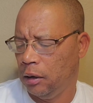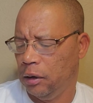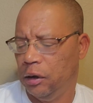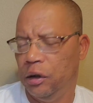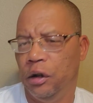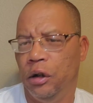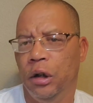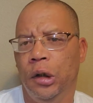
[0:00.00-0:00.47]

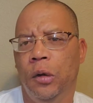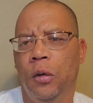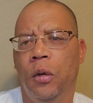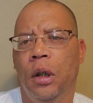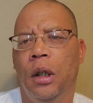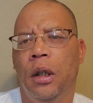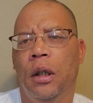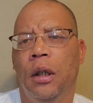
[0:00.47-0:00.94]

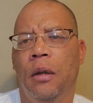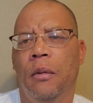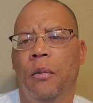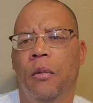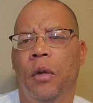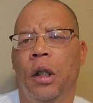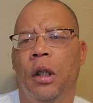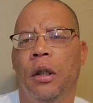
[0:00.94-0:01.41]
to uh,
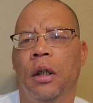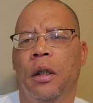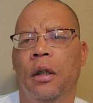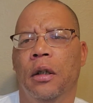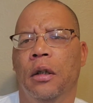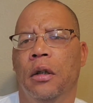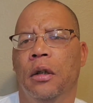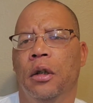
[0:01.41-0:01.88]

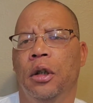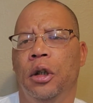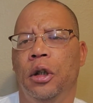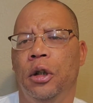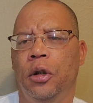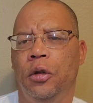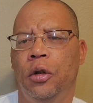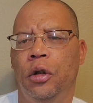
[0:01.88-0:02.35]
another
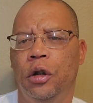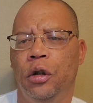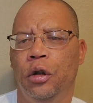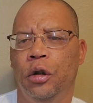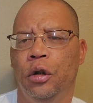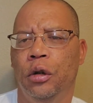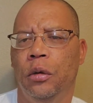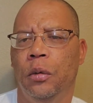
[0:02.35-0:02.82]

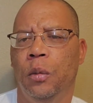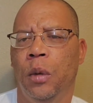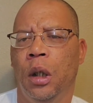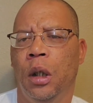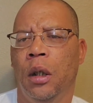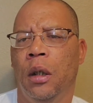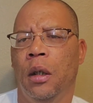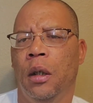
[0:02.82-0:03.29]
YouTube
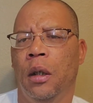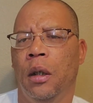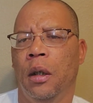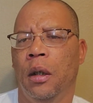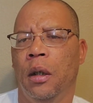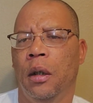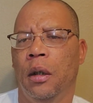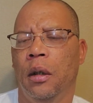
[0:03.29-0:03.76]

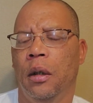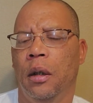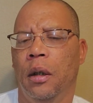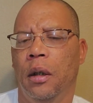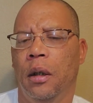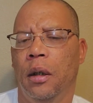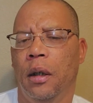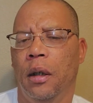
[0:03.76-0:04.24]

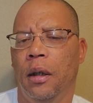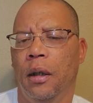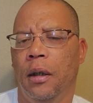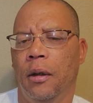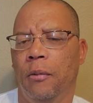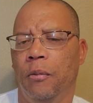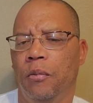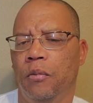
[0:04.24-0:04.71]

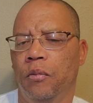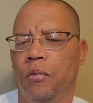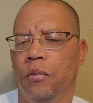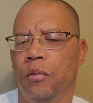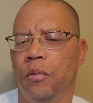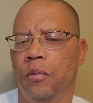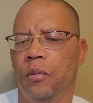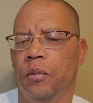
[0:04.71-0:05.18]
uh,
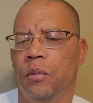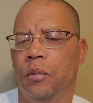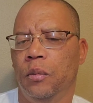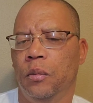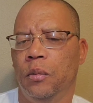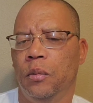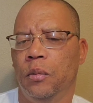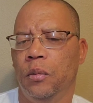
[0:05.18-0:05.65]

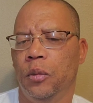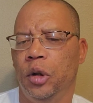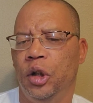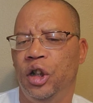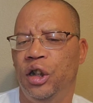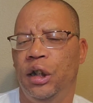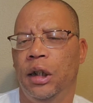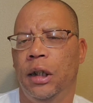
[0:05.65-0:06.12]

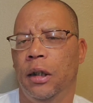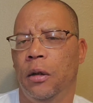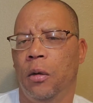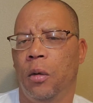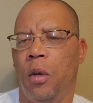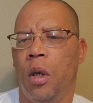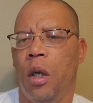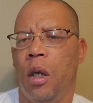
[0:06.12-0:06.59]

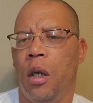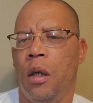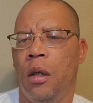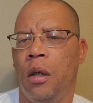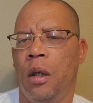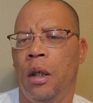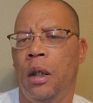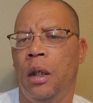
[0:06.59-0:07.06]
channel.
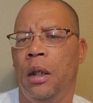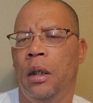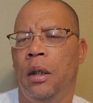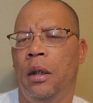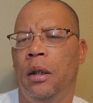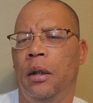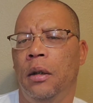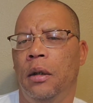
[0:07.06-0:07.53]

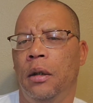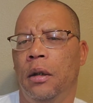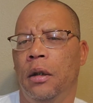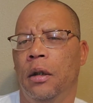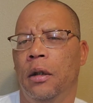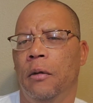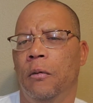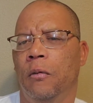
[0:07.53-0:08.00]

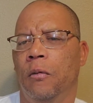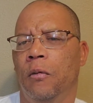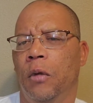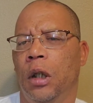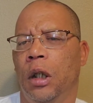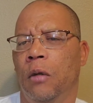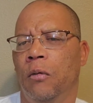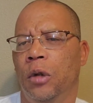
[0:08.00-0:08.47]
Um,
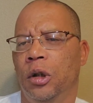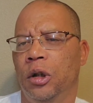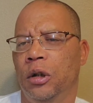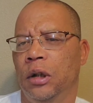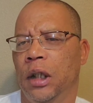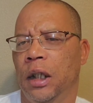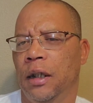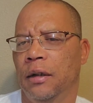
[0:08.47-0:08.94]
I want
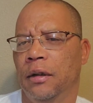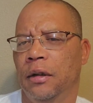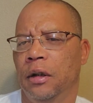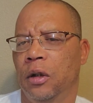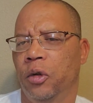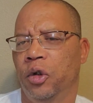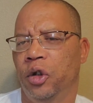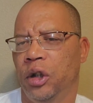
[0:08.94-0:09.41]
you guys to
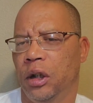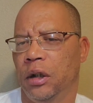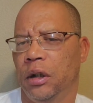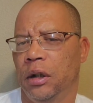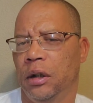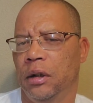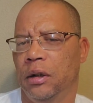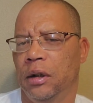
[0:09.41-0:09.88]
go check
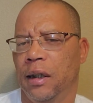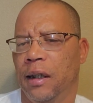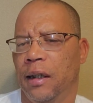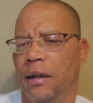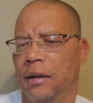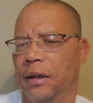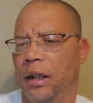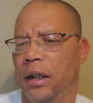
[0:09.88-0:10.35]
these
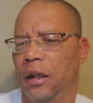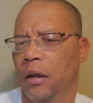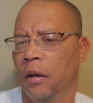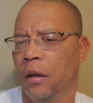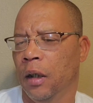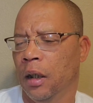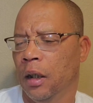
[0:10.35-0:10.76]
guys out.